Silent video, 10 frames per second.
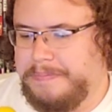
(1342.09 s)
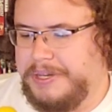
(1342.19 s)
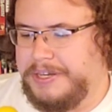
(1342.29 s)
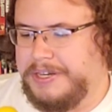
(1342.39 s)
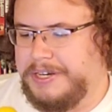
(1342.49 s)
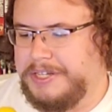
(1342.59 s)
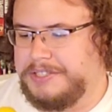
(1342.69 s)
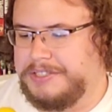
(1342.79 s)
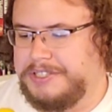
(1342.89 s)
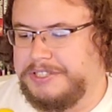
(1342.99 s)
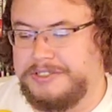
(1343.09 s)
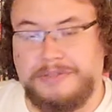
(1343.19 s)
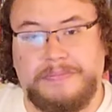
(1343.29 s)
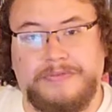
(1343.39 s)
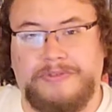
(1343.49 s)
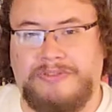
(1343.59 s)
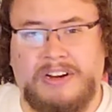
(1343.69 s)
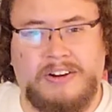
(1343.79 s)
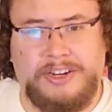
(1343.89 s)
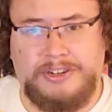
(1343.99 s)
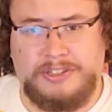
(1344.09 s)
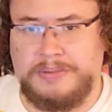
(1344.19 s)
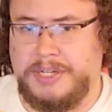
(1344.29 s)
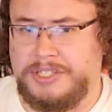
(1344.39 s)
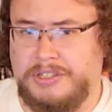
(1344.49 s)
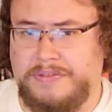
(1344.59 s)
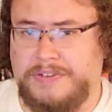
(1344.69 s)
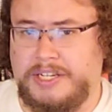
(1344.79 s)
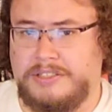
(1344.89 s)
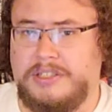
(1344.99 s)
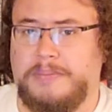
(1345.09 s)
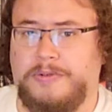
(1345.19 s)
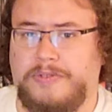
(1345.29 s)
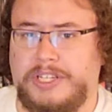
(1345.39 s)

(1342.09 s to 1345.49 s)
because there's some very good special effects in the movie.